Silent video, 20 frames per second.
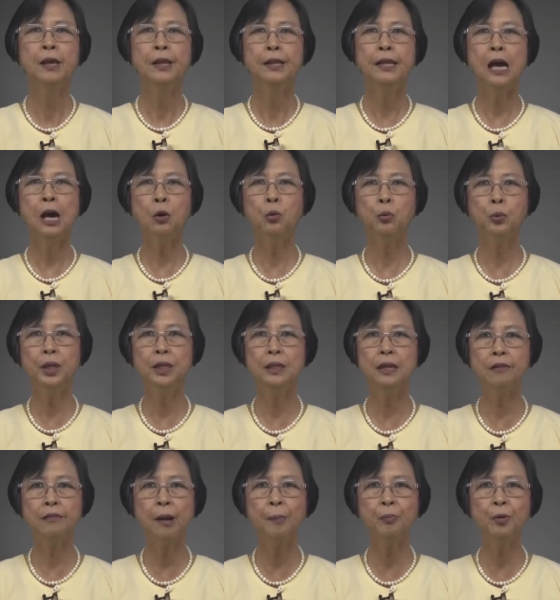Now, with
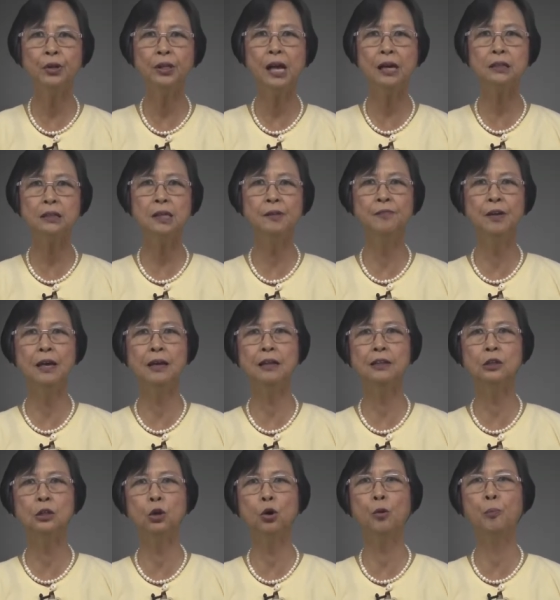the reproductive
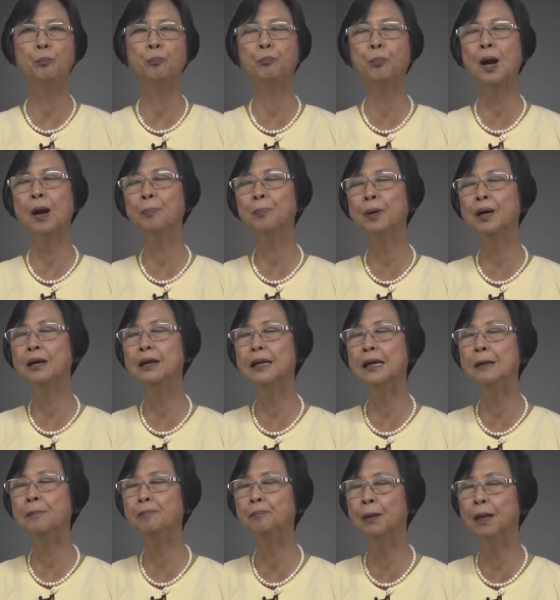health law properly
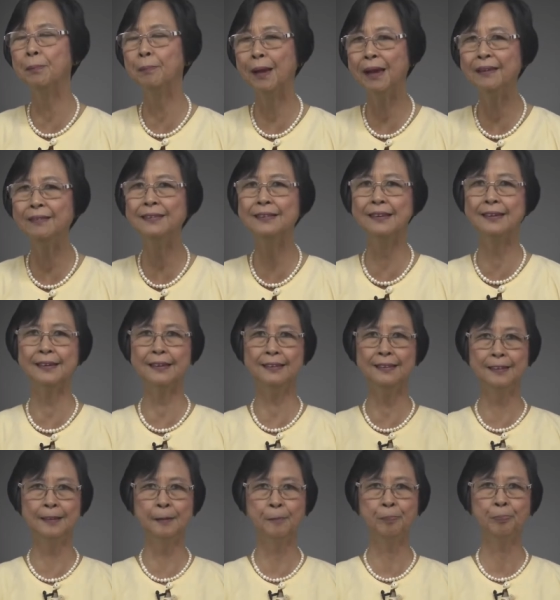
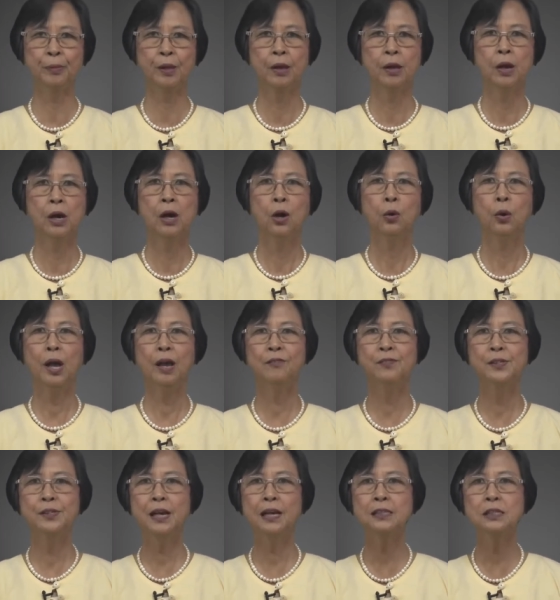implemented, we have
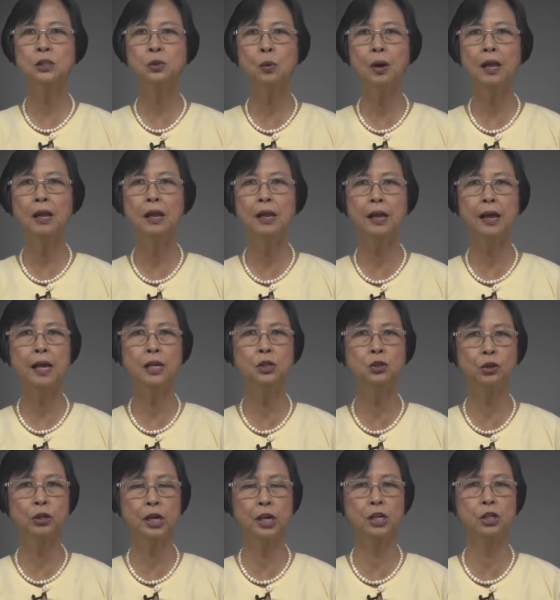sexual
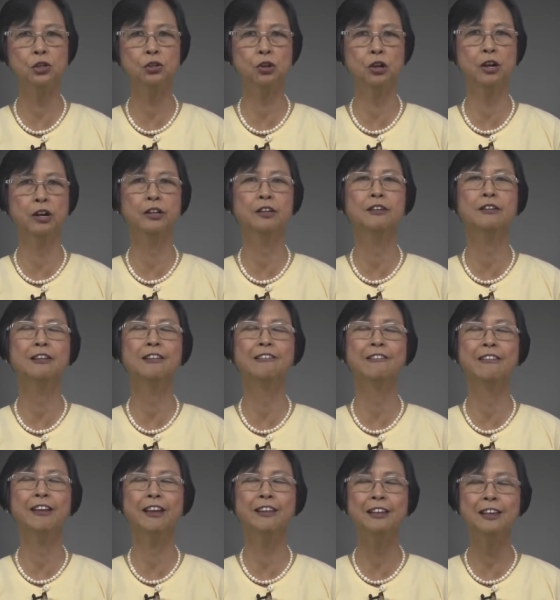education
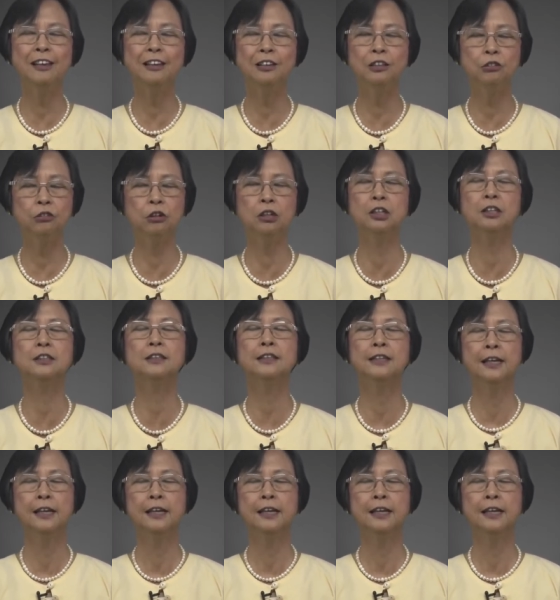already taught